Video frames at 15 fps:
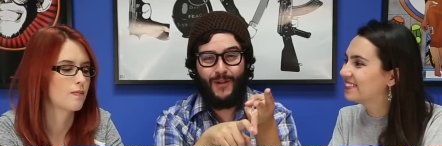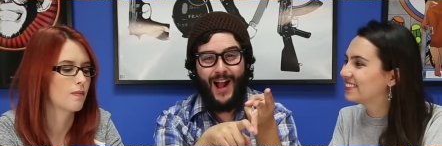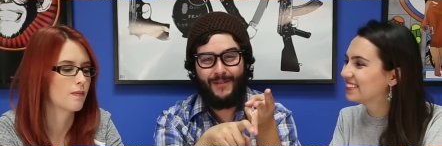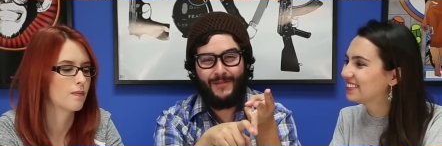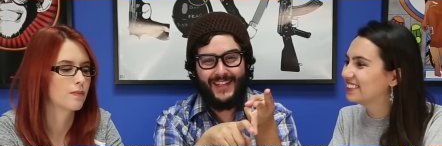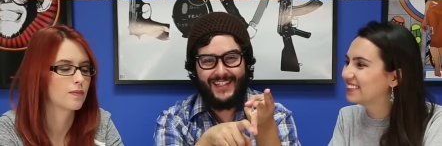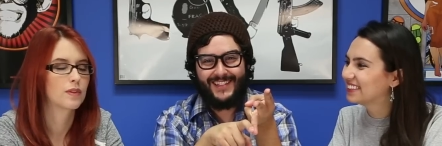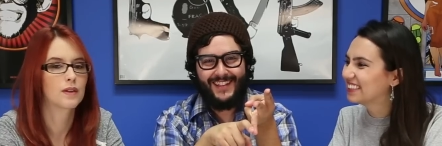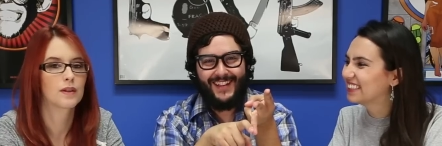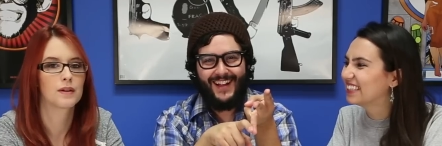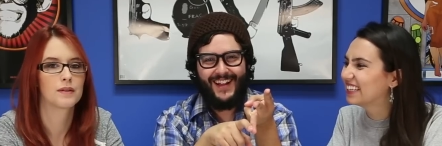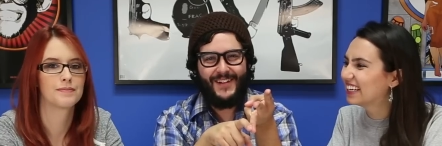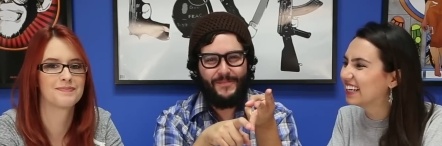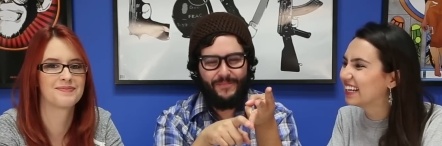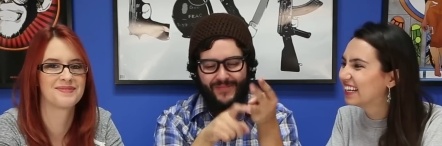Speaker 1: promise.
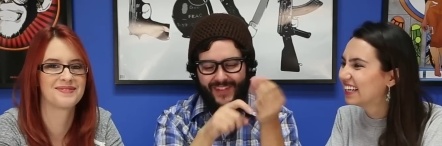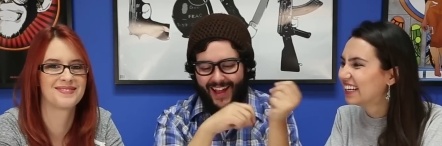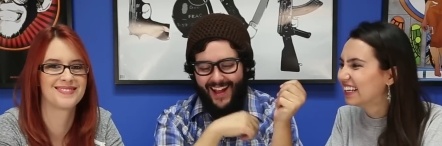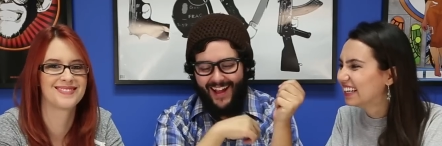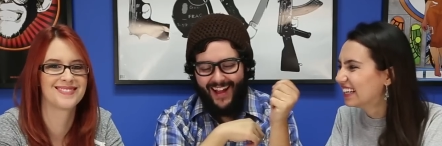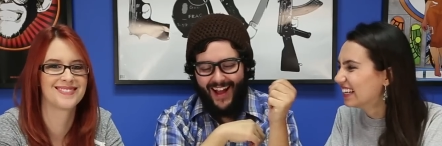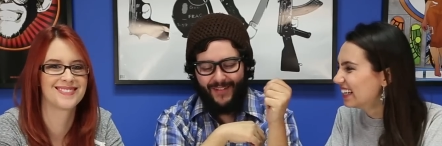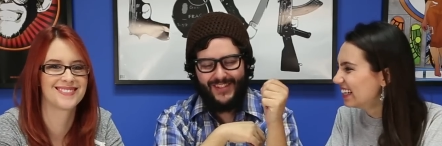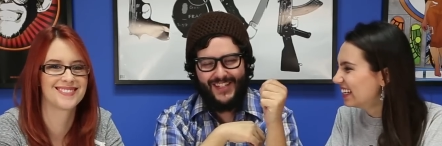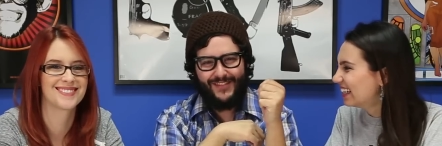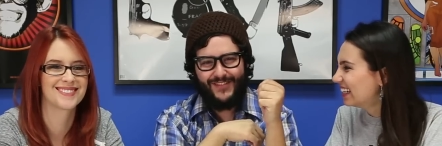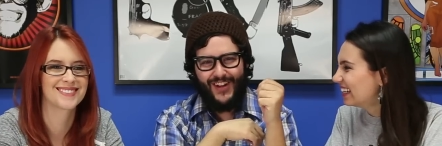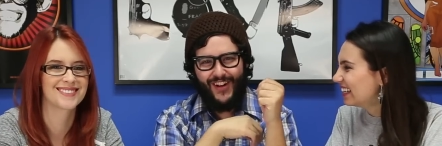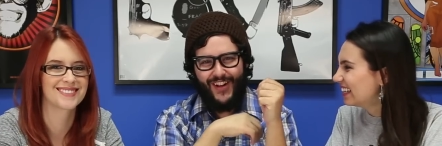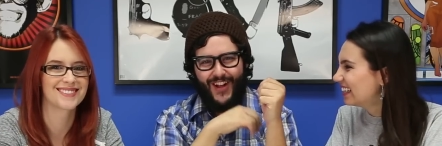uh, I'm Steve
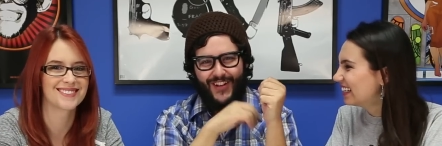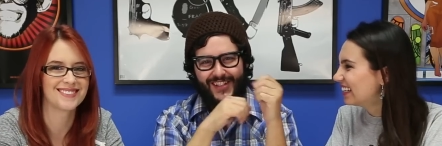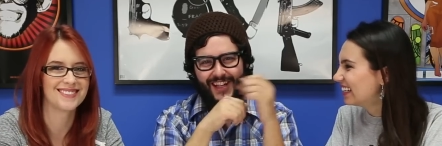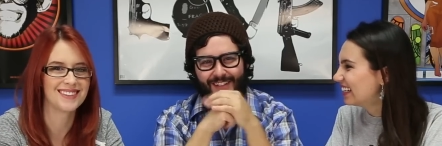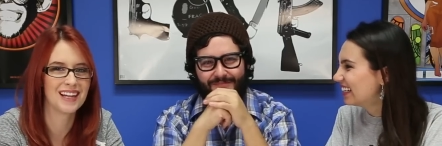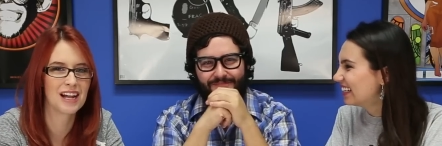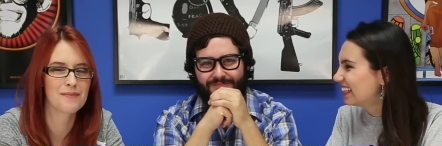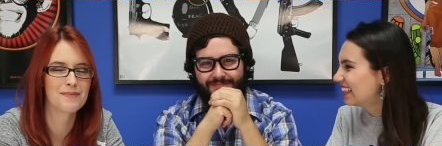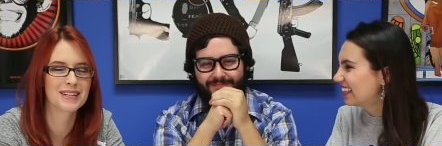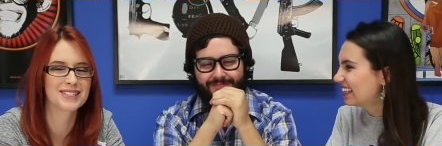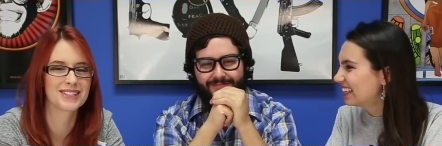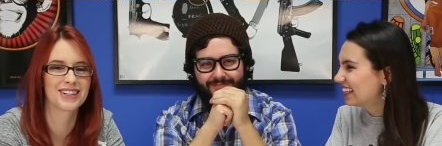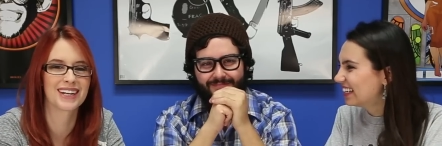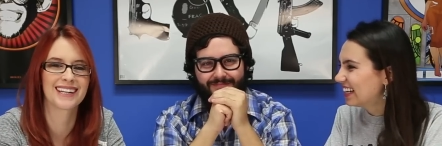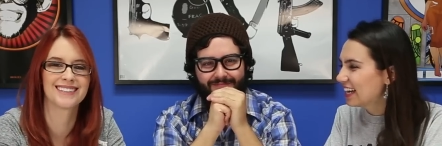Zaragoza.
Speaker 2: I'm Meg
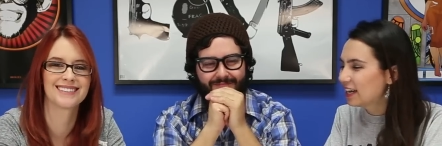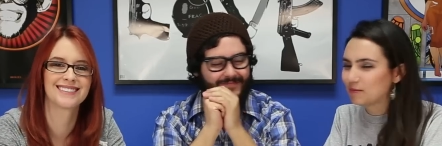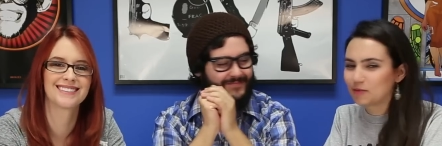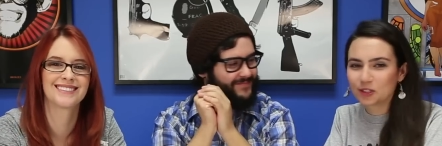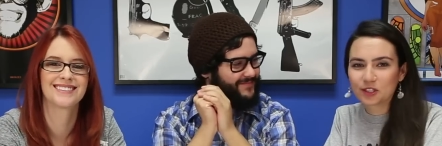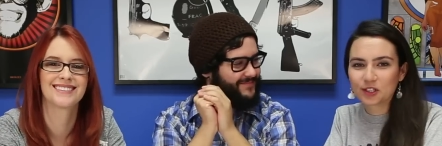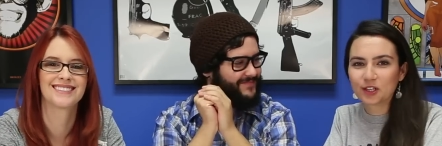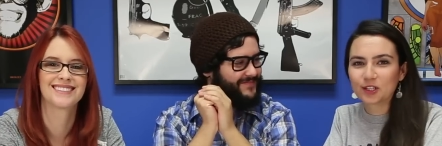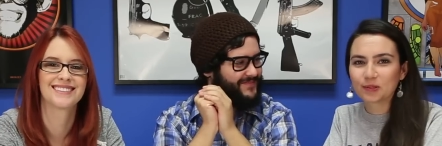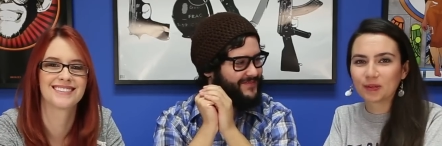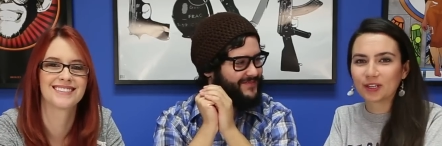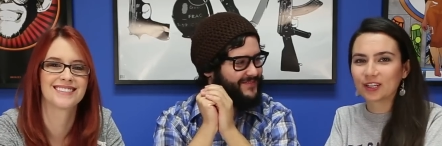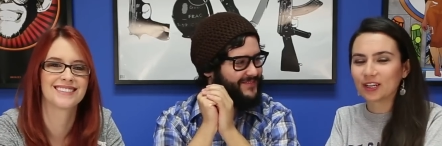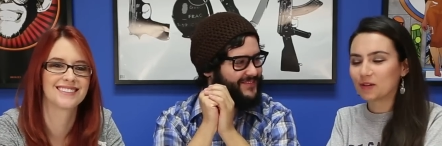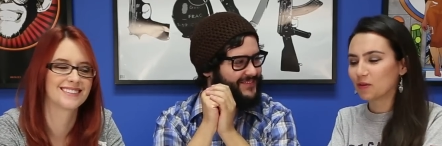Turney. I'm Trisha
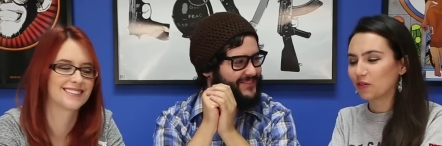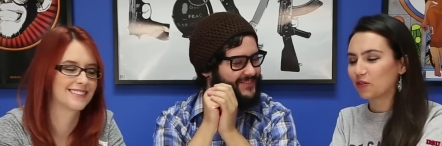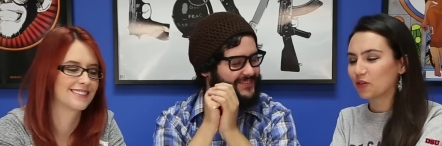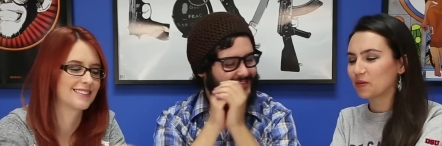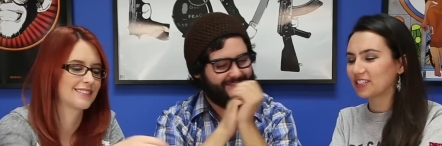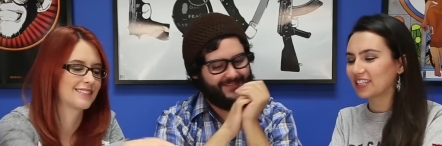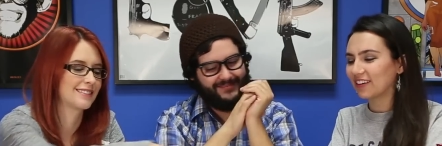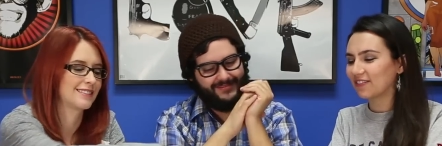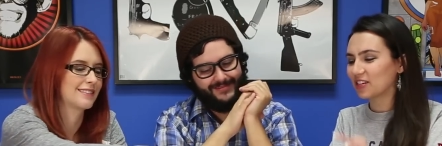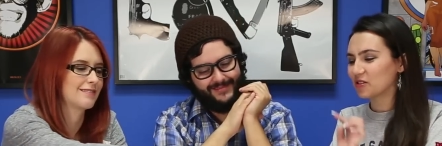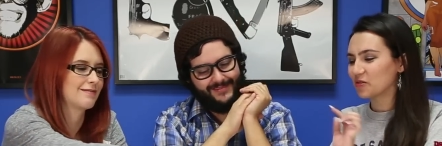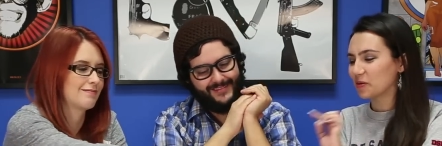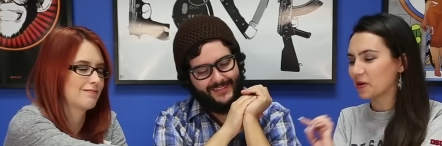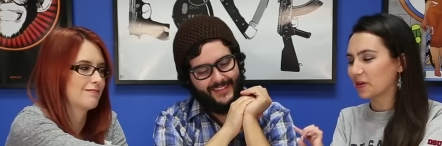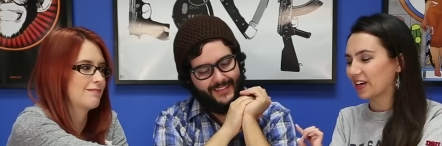Hershberger. And before we dive into the
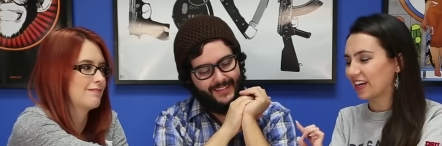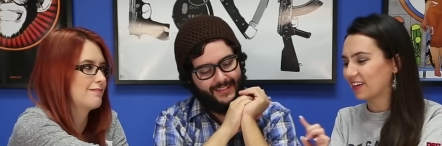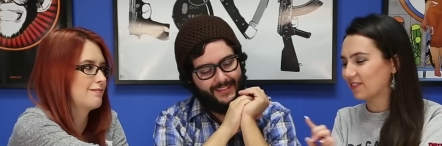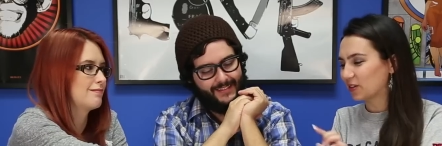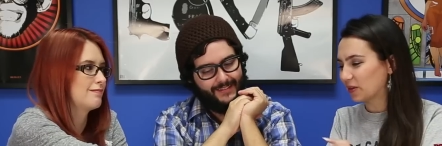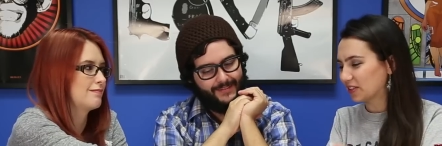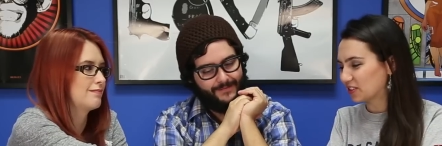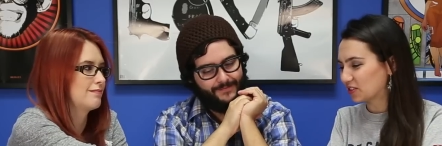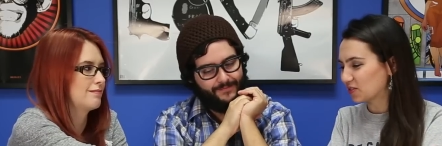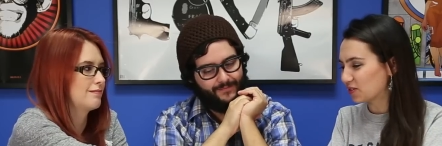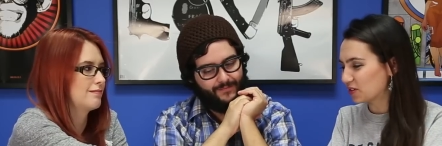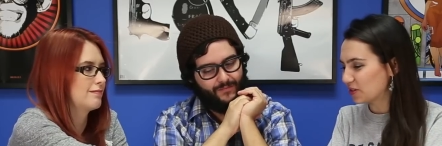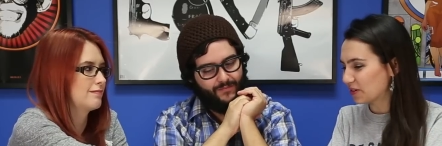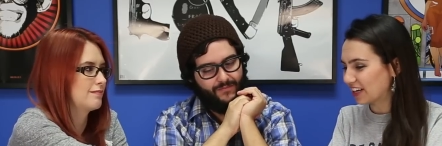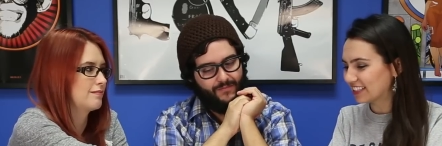bowl, I have a question for
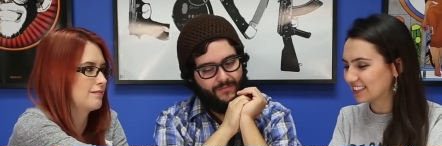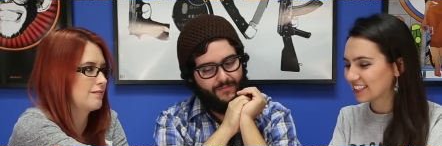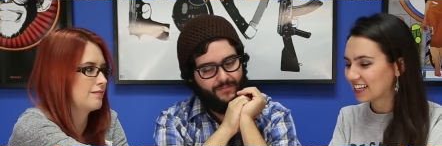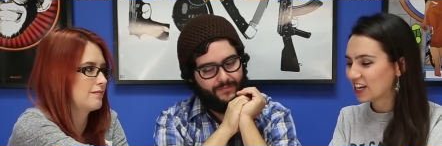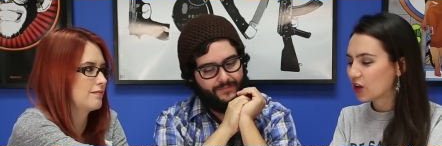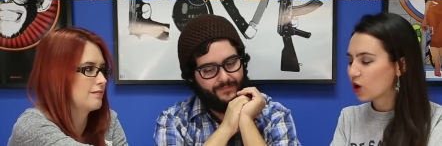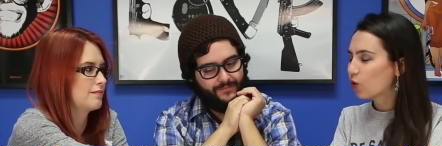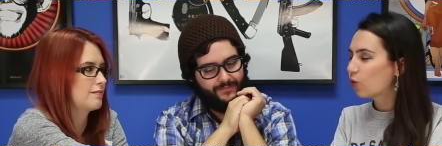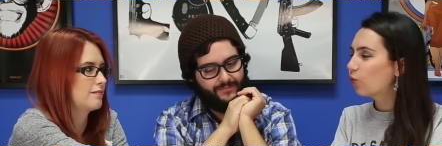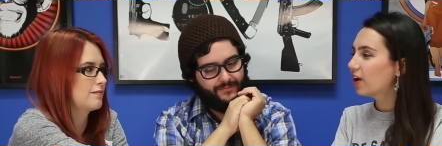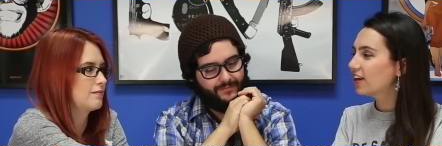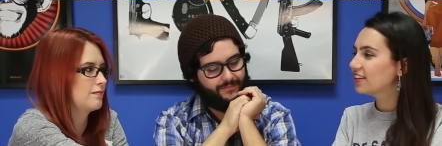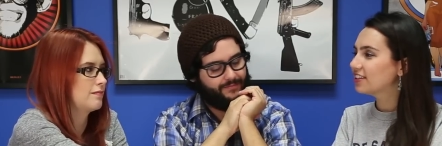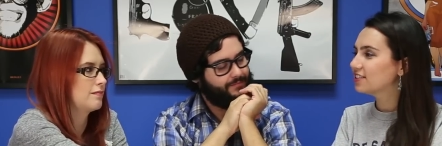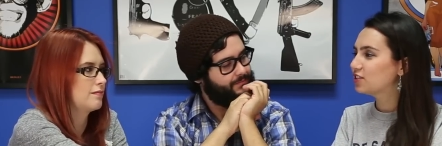you guys.
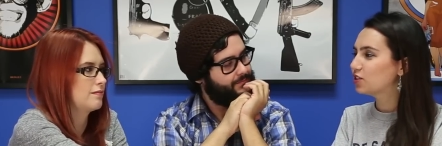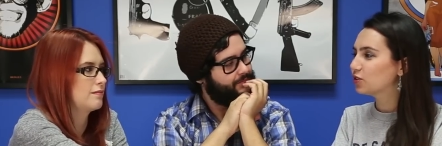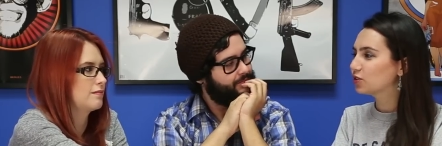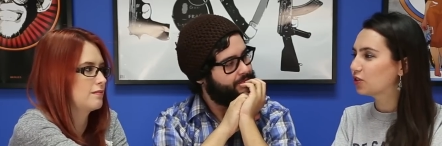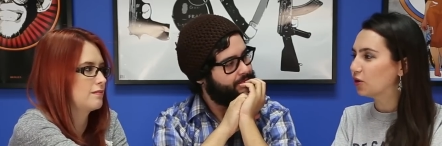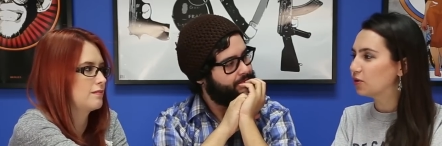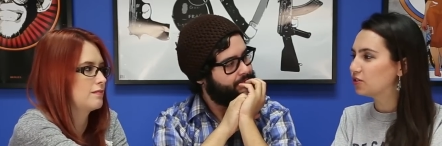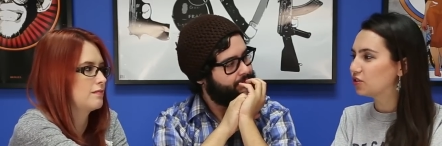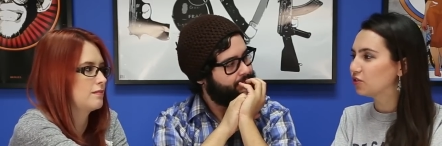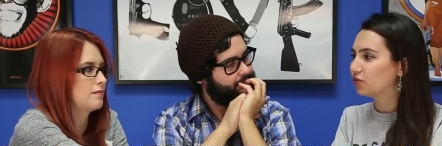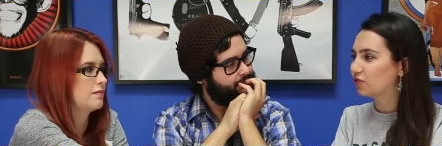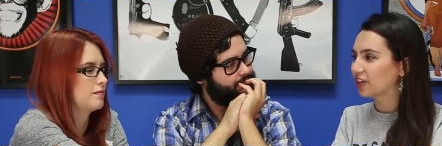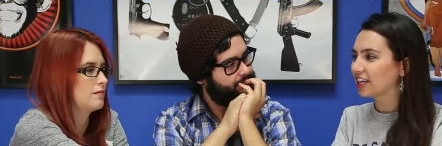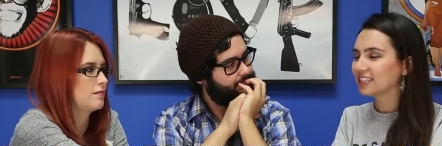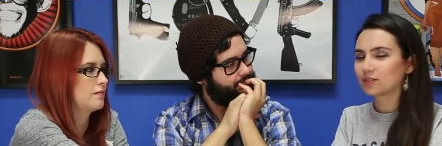What is your go to
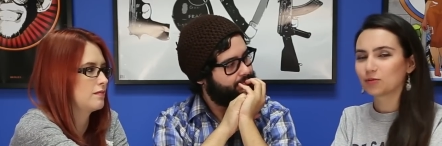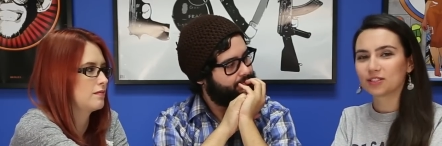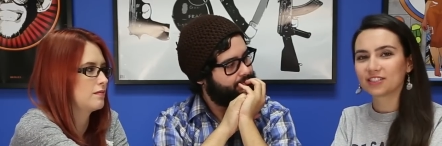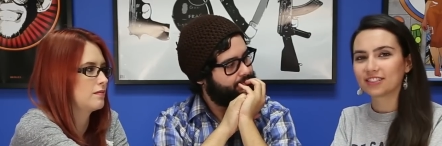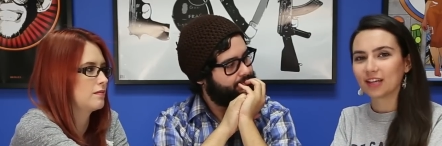face when